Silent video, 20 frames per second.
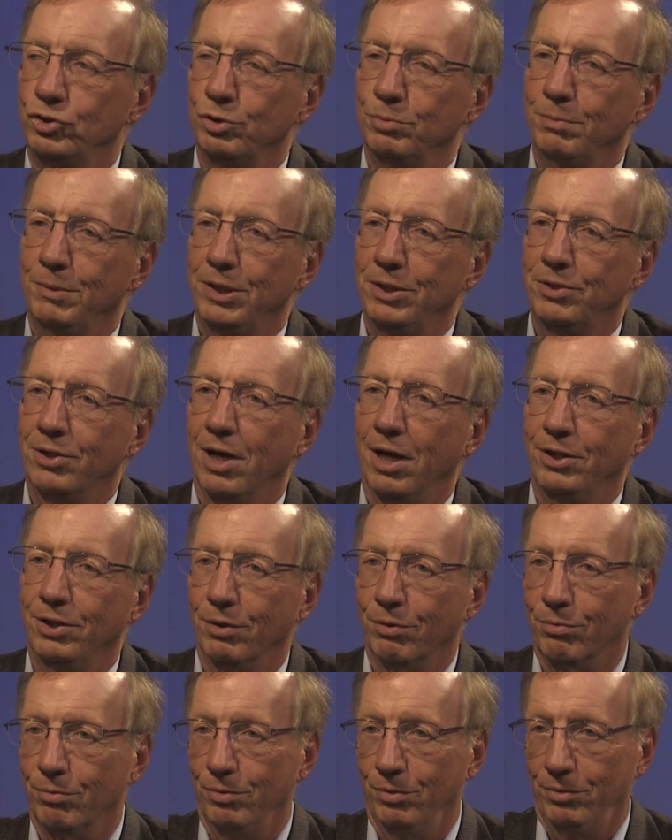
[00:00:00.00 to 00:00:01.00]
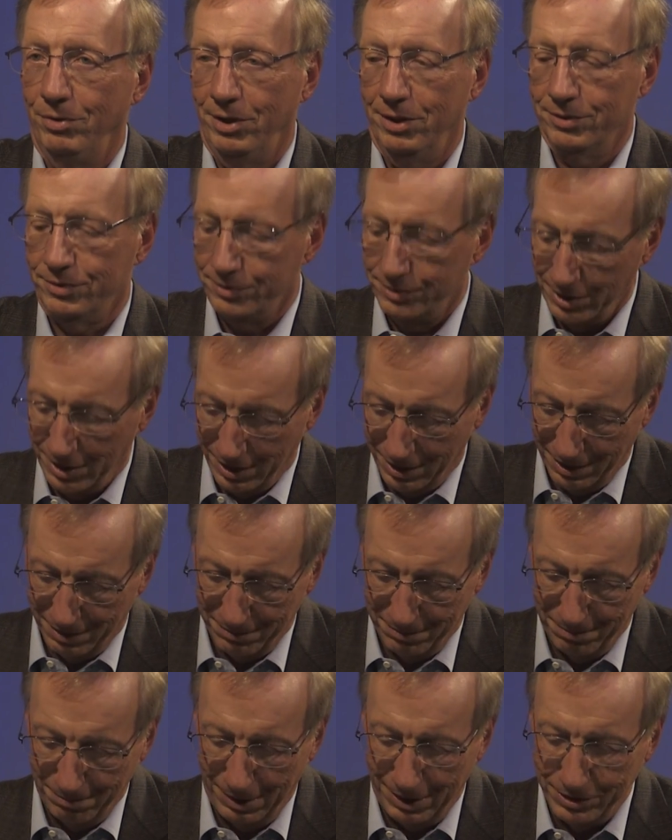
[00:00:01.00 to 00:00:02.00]
you meet Tanya through this
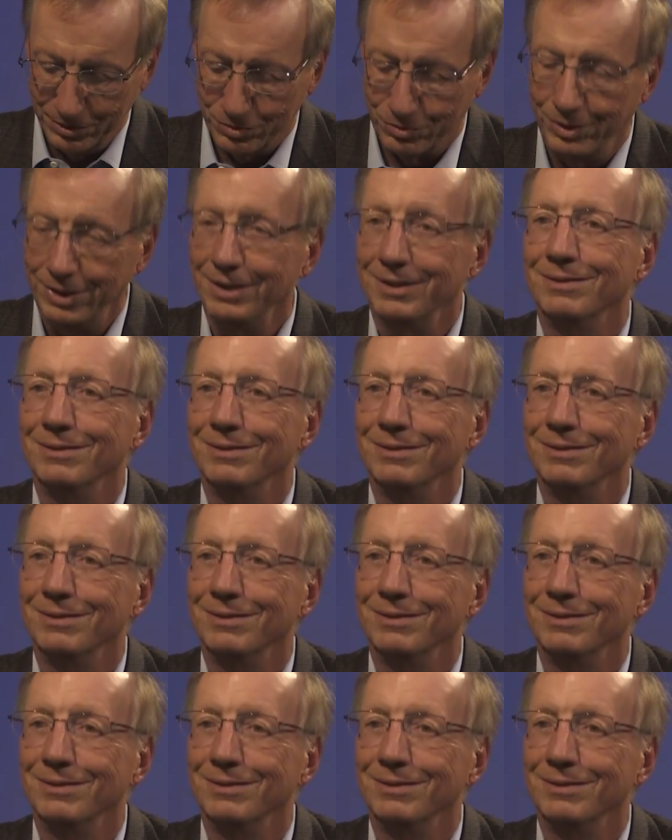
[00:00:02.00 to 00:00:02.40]
Main Street?